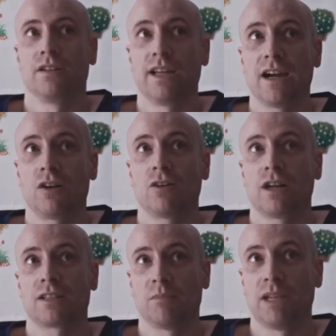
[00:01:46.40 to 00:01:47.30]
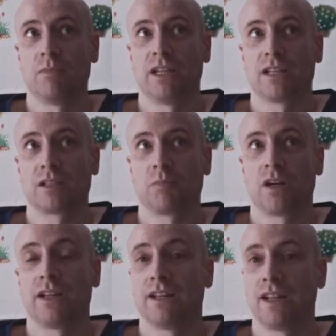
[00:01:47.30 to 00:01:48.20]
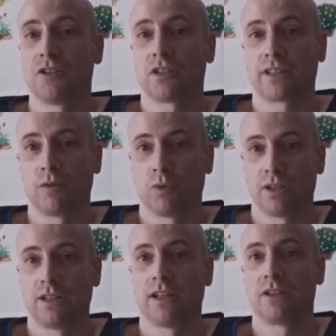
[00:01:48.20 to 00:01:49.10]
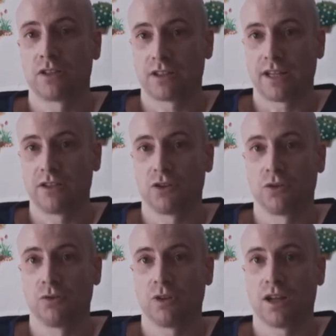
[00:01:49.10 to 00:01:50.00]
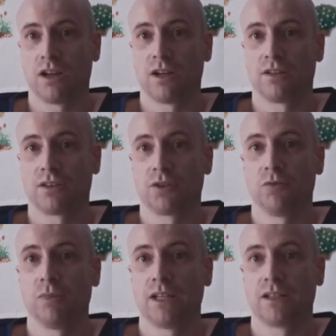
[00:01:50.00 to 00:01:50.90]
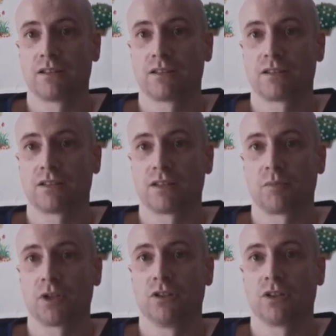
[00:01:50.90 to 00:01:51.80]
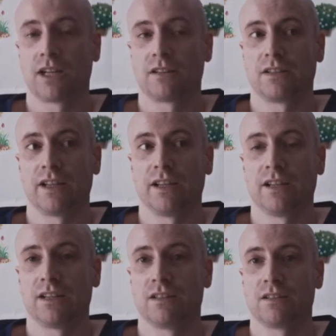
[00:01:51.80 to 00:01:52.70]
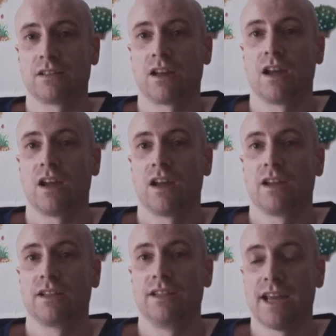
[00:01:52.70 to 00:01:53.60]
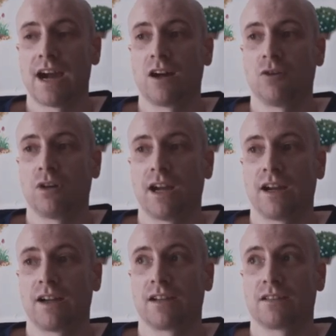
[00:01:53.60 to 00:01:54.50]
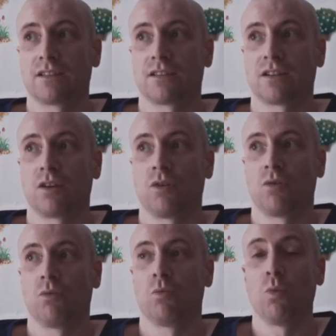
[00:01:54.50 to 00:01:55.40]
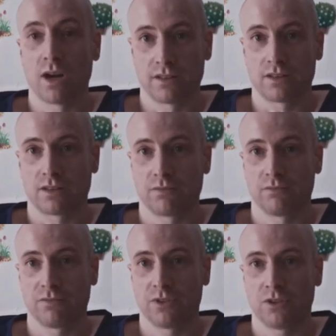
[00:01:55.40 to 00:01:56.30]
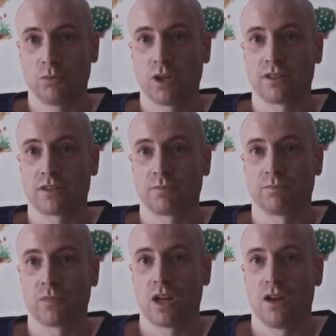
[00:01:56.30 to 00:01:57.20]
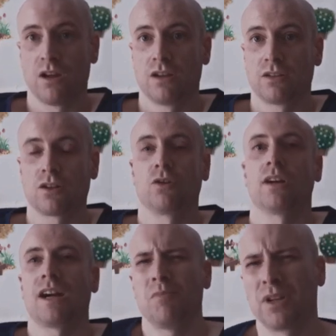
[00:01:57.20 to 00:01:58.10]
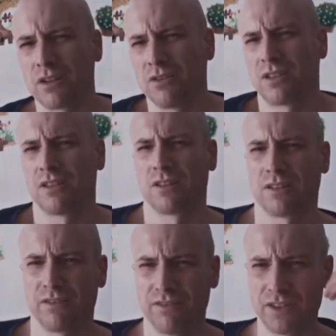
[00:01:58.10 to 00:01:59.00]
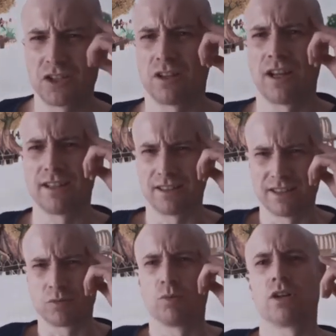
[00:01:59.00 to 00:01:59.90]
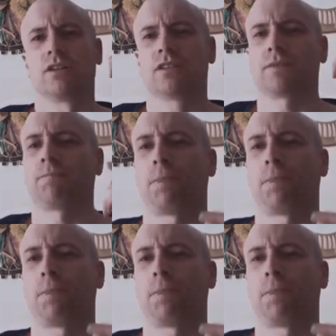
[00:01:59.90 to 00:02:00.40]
Yao has many meanings, but in HSK1 and HSK2, the two meanings that I'm going to look at today is Yao as want, to want. So, how am I going to visualize this word?